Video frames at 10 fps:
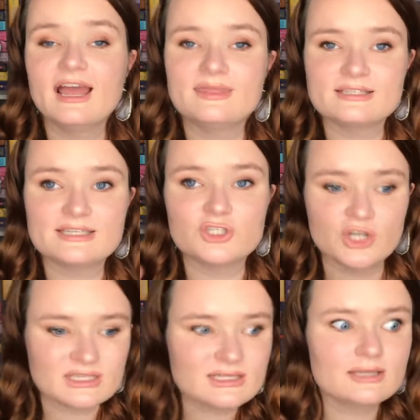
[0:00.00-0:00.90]
This is
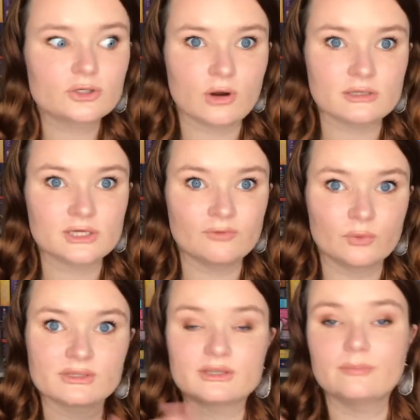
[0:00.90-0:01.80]
just like the crossover
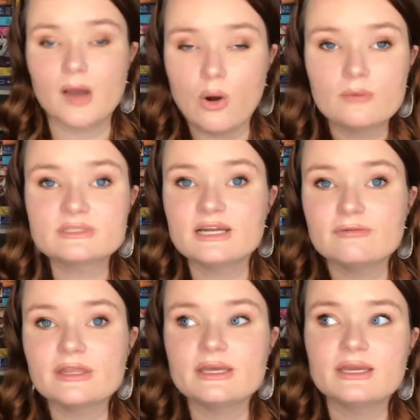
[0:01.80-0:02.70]
with like the poems and
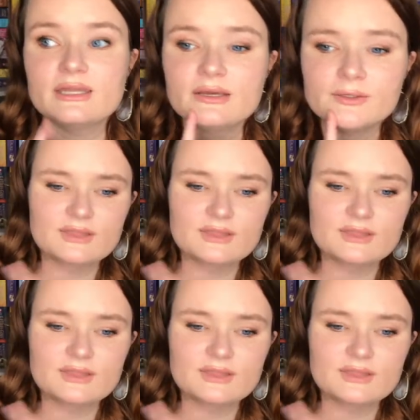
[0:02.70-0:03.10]
everything in there.